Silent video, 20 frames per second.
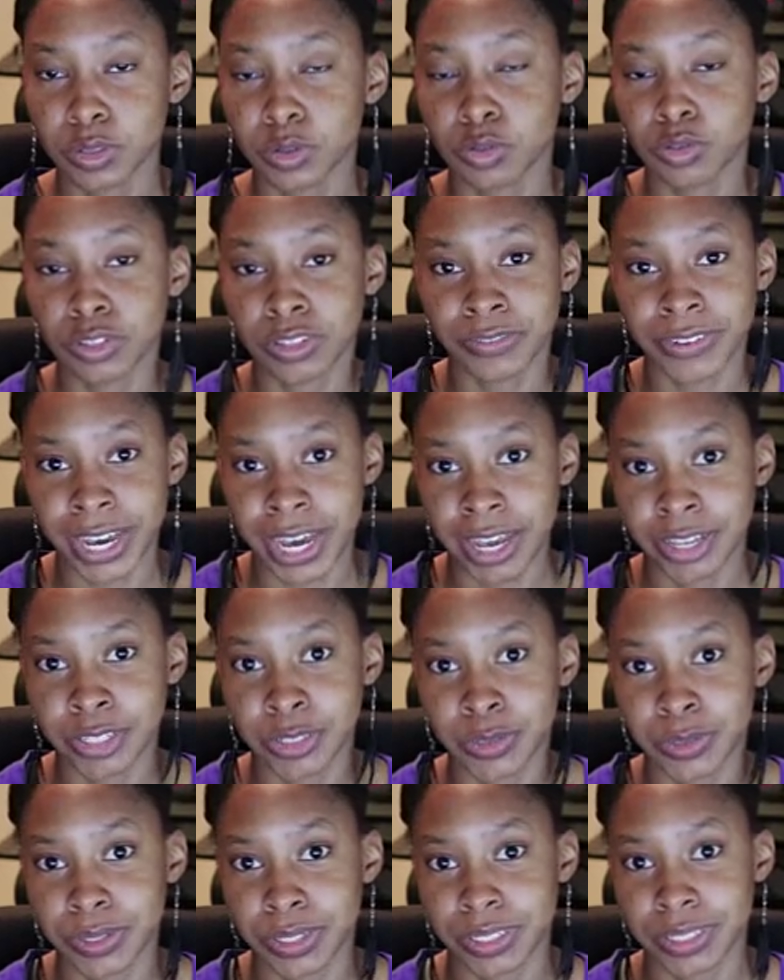whose
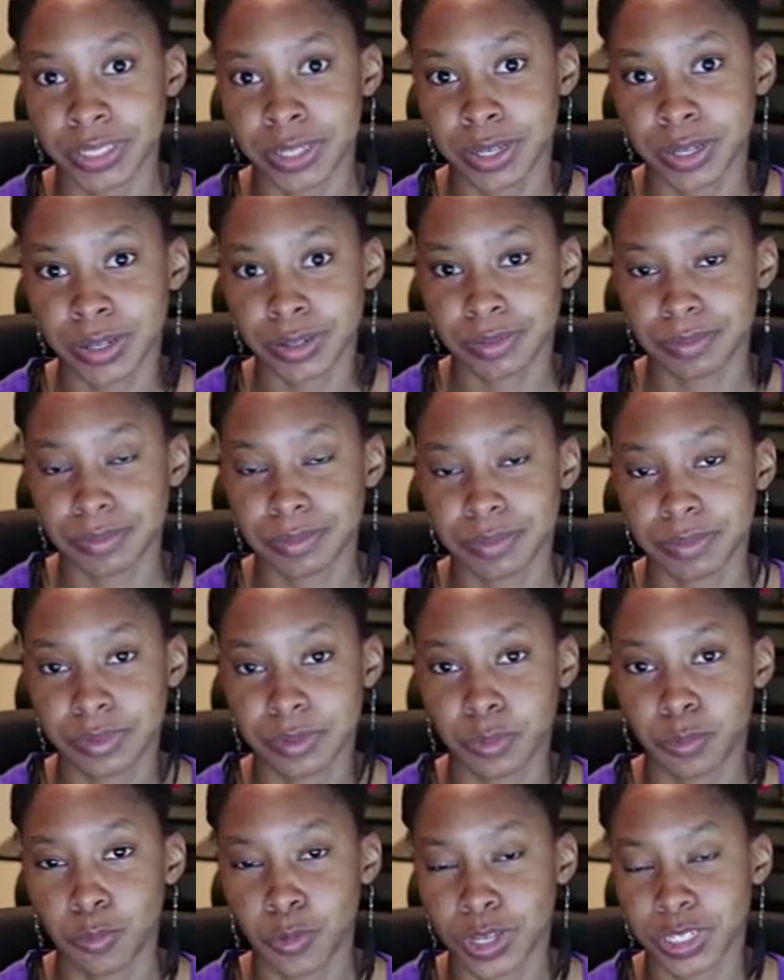value is a
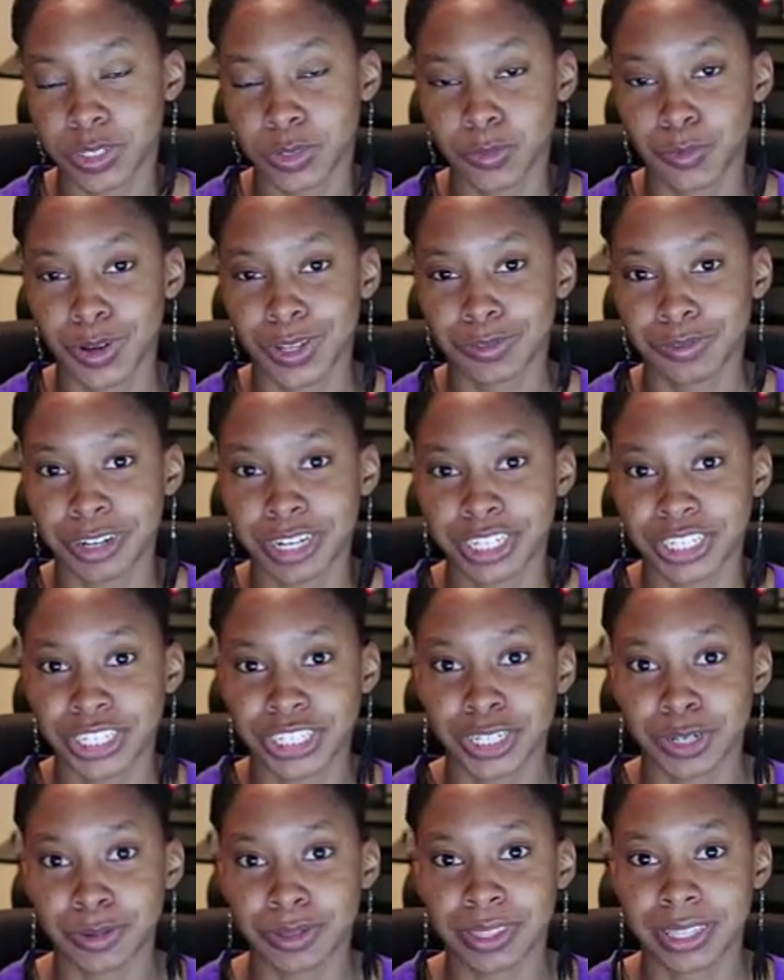1-to-1
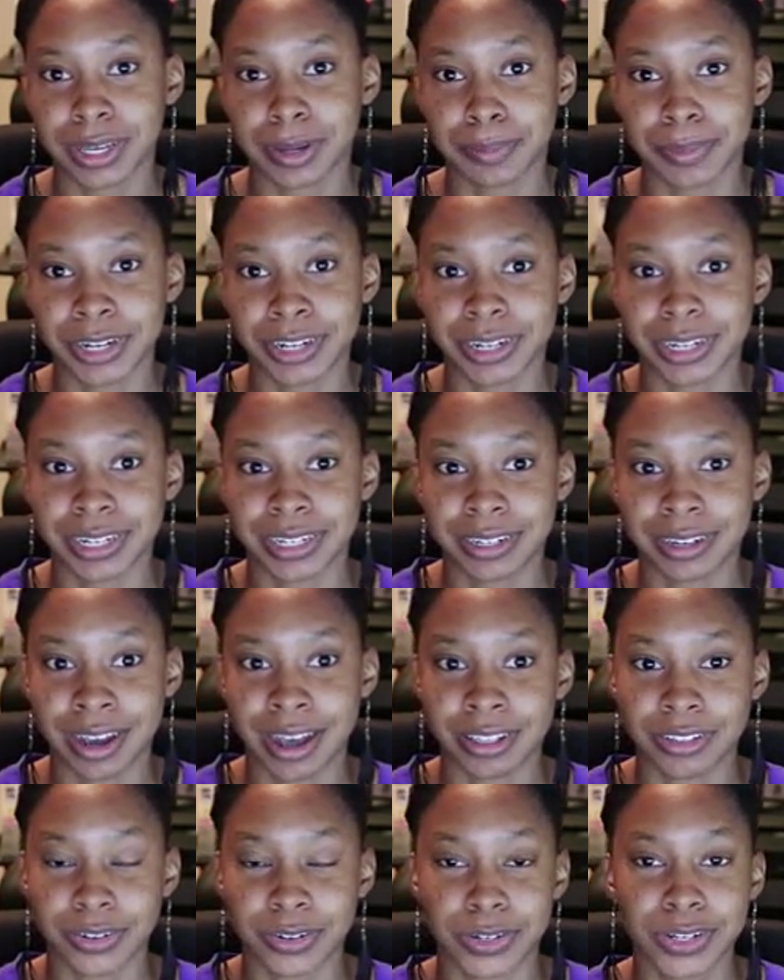ratio with the American
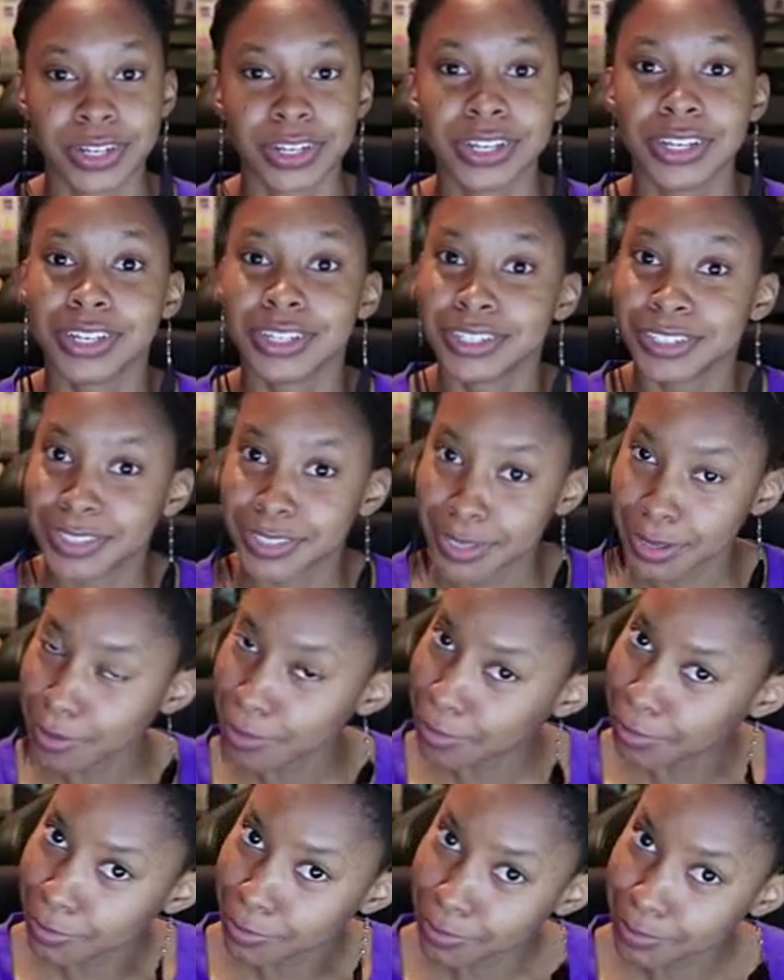dollar.
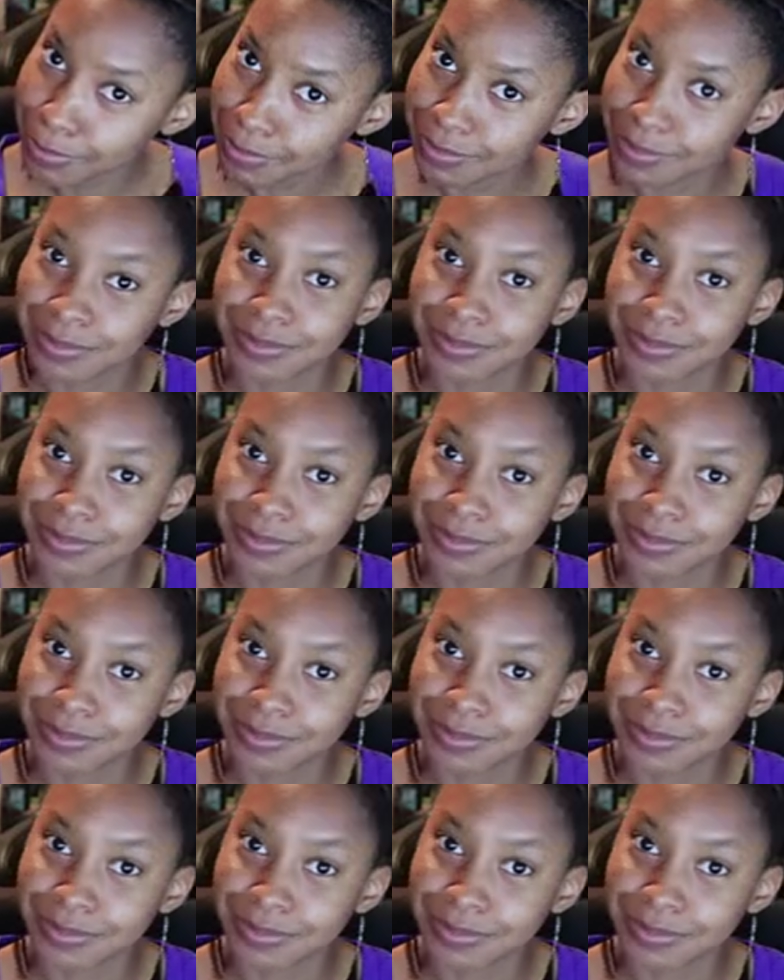So,